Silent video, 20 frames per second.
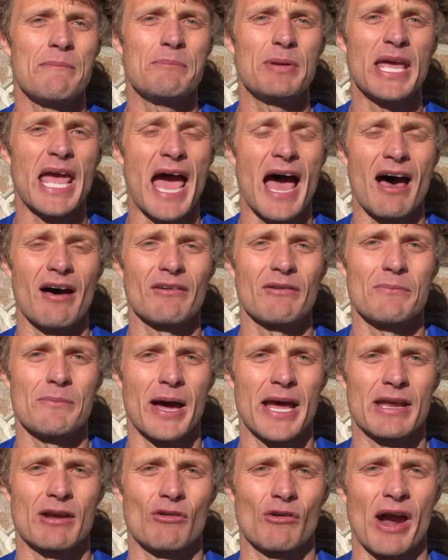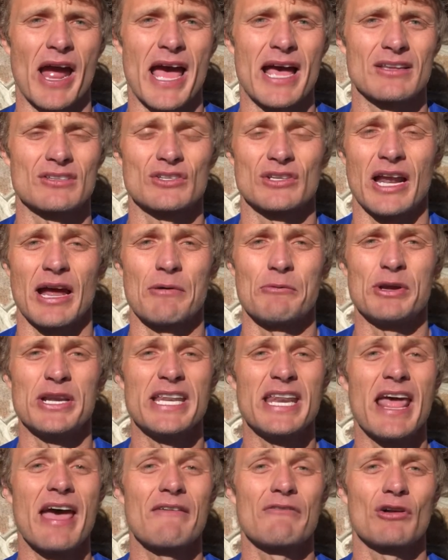be out of my grasp and I would
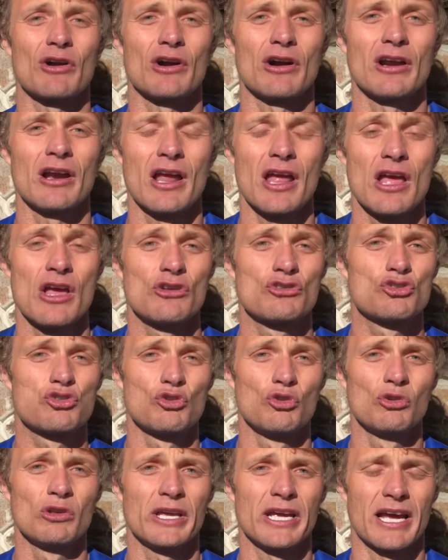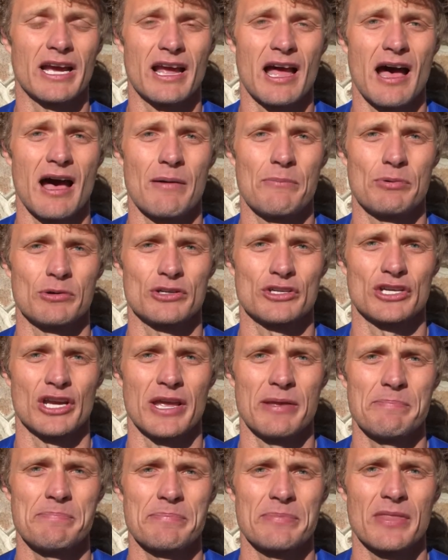never truly accomplish
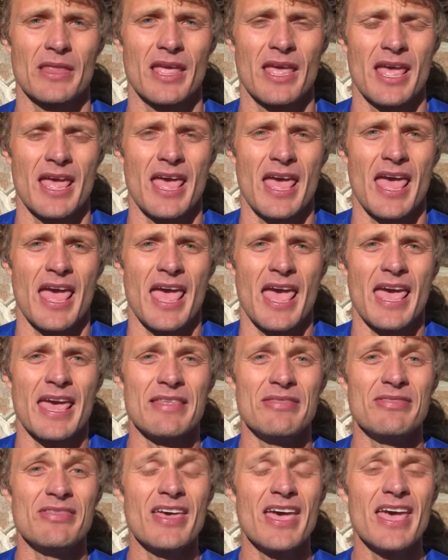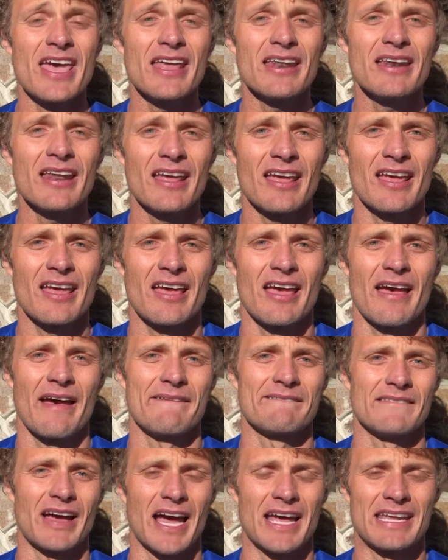it. And then
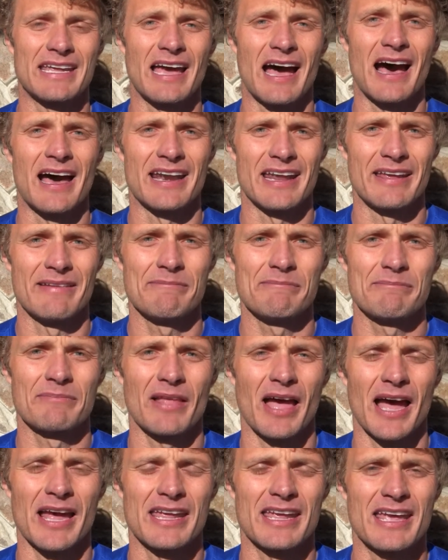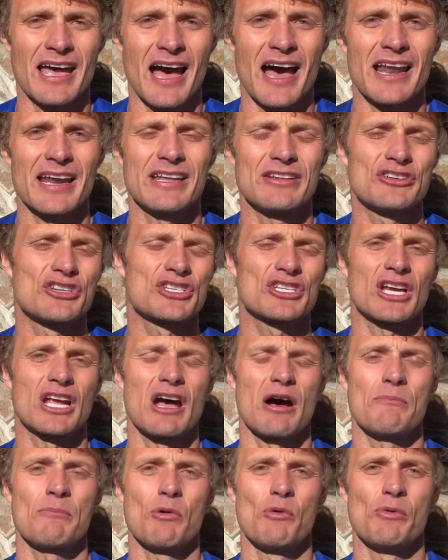I got it. I got it just a
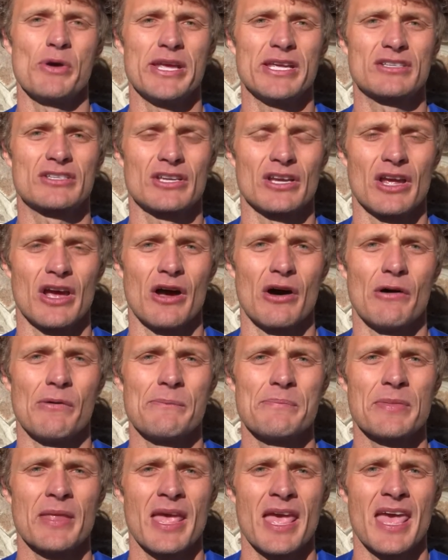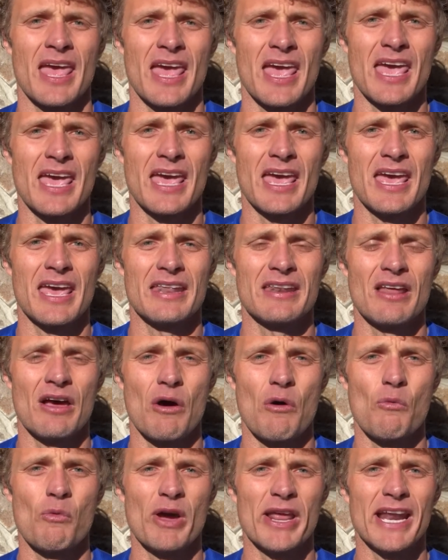couple weeks ago. And
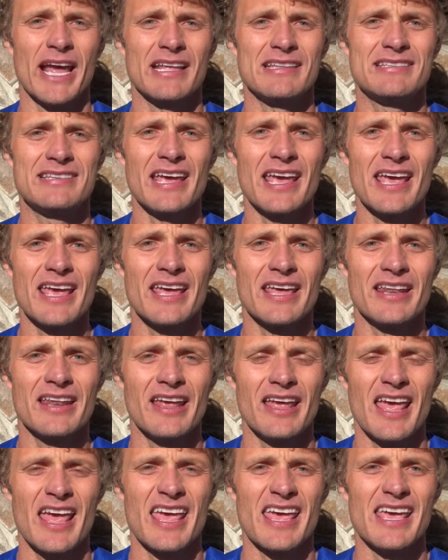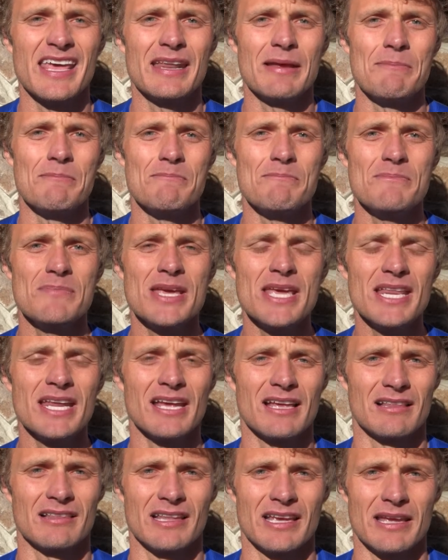when I did, it
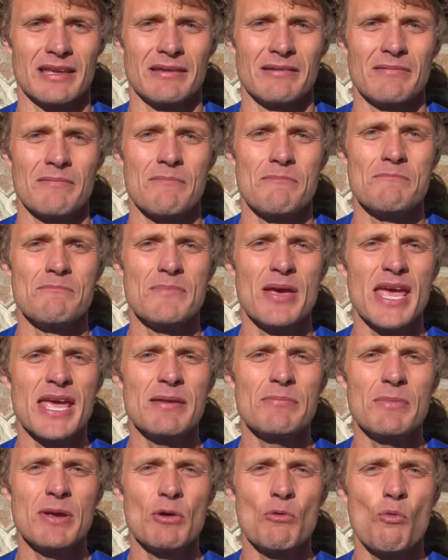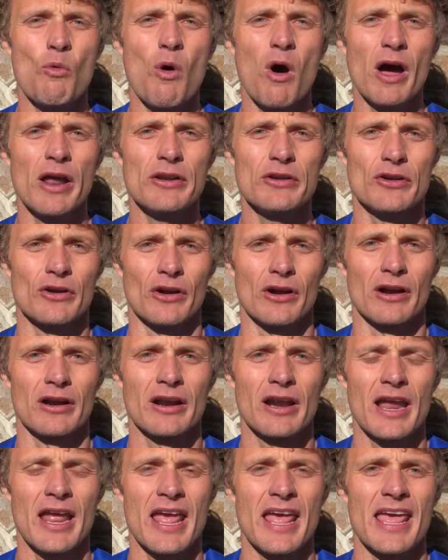immediately made me wonder
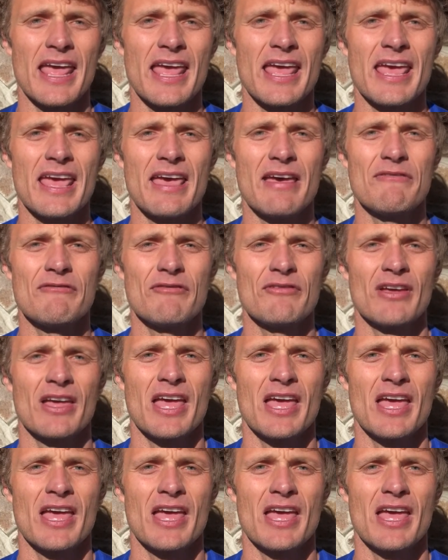if